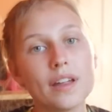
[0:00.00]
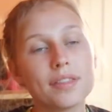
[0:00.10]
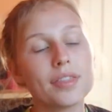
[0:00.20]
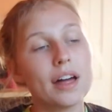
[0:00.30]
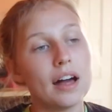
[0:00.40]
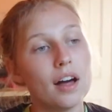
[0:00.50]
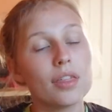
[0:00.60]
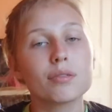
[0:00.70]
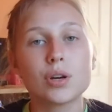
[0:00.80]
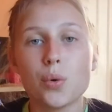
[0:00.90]
with the
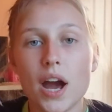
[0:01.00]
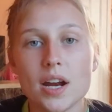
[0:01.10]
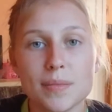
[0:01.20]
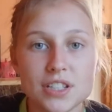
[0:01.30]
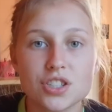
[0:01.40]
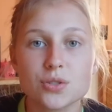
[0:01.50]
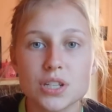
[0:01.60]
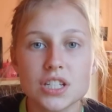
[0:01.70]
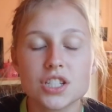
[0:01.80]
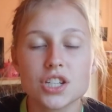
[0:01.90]
health requirements,
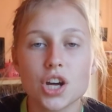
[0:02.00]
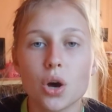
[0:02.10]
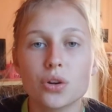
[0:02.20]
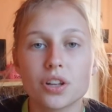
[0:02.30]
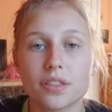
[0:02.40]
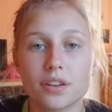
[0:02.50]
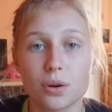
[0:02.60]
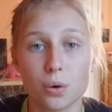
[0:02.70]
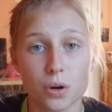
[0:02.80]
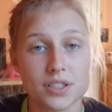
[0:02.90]
you need to know your,
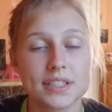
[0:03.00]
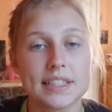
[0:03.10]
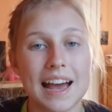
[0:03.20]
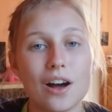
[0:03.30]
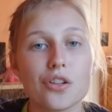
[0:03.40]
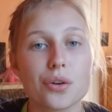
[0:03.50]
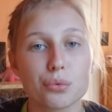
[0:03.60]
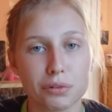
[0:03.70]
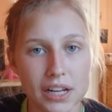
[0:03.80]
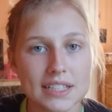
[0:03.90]
your horse's health
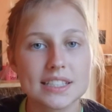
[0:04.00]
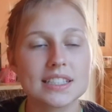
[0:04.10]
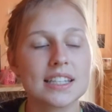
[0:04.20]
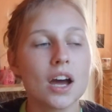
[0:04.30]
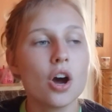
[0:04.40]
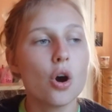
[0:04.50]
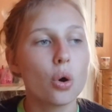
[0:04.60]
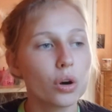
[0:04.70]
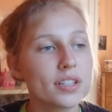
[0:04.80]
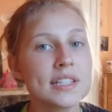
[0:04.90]
risks.
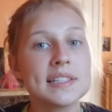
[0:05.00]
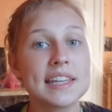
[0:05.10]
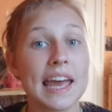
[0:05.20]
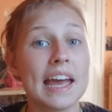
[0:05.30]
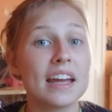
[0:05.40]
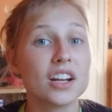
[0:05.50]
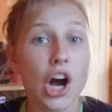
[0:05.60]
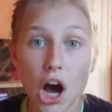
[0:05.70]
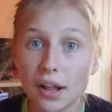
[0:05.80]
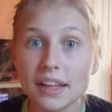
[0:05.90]
Horses
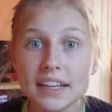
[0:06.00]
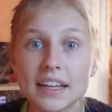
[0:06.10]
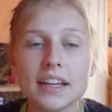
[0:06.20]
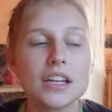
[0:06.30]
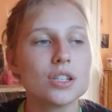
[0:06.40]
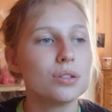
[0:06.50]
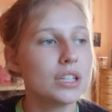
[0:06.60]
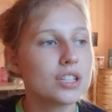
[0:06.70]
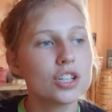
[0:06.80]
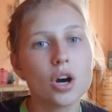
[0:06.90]
can colic. You
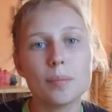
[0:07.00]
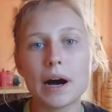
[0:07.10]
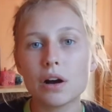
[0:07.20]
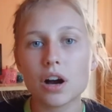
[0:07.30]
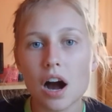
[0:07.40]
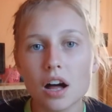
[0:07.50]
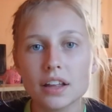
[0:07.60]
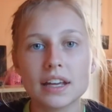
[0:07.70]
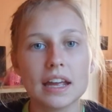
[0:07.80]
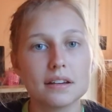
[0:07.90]
need to know about
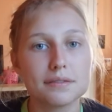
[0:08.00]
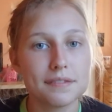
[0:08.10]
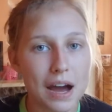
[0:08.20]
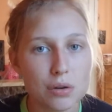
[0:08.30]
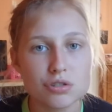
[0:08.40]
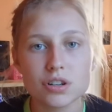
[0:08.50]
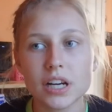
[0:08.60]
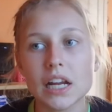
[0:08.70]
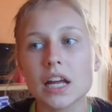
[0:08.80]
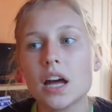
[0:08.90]
colicking,
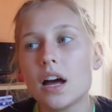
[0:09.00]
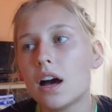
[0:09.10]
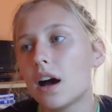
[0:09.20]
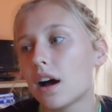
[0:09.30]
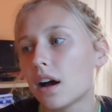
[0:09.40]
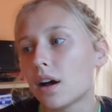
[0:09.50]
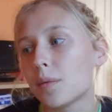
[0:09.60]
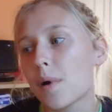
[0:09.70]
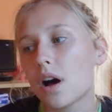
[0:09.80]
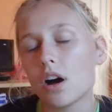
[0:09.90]
foundering,
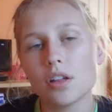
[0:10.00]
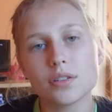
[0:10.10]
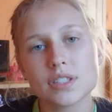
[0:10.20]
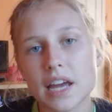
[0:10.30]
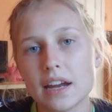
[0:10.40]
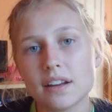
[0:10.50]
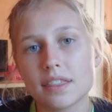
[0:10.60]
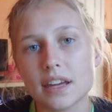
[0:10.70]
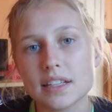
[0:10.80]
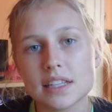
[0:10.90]
um, all those kind
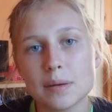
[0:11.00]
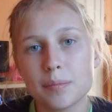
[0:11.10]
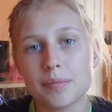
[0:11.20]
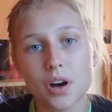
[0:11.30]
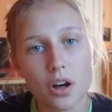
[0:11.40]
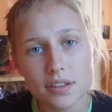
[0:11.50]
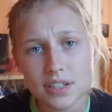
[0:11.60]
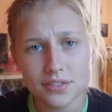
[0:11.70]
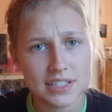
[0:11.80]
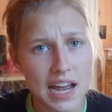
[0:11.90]
of things. In all
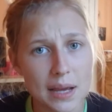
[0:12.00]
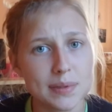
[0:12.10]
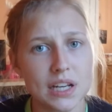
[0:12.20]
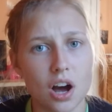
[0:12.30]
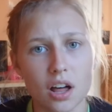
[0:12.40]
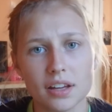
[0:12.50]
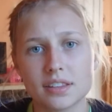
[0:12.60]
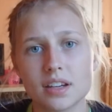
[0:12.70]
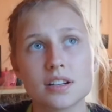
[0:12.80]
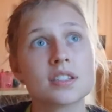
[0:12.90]
the different types of
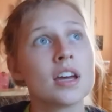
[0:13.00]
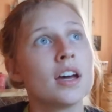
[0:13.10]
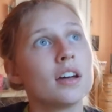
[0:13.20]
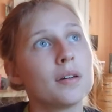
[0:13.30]
colic, there's